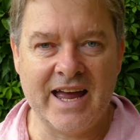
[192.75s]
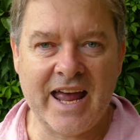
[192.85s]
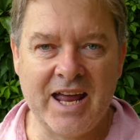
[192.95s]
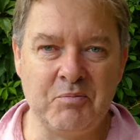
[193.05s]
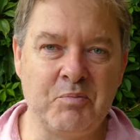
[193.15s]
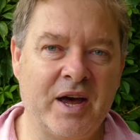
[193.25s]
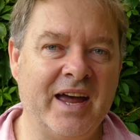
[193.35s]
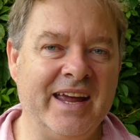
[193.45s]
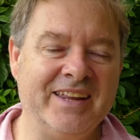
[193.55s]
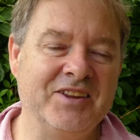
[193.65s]
and
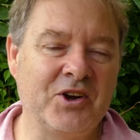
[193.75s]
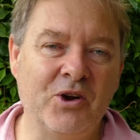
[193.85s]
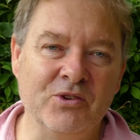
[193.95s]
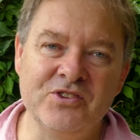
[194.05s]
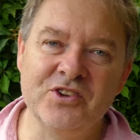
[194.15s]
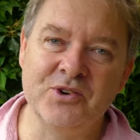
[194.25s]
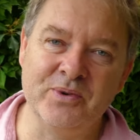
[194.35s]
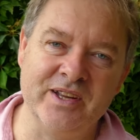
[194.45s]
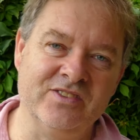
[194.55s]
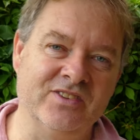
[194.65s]
paying the
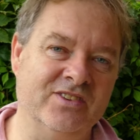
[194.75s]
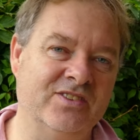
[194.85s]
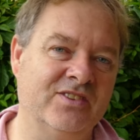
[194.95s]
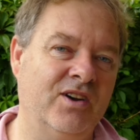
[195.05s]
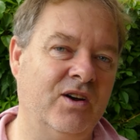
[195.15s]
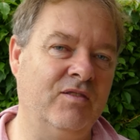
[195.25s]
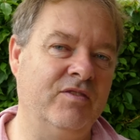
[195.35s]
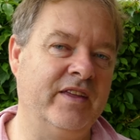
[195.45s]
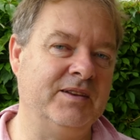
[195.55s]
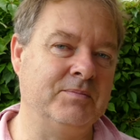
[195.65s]
consequences
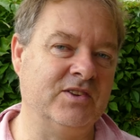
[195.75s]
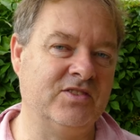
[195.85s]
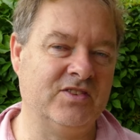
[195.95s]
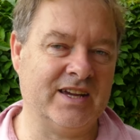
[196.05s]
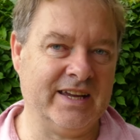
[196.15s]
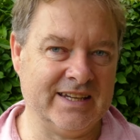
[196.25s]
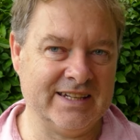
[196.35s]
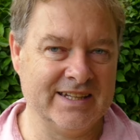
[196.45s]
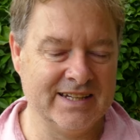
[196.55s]
of that mistake,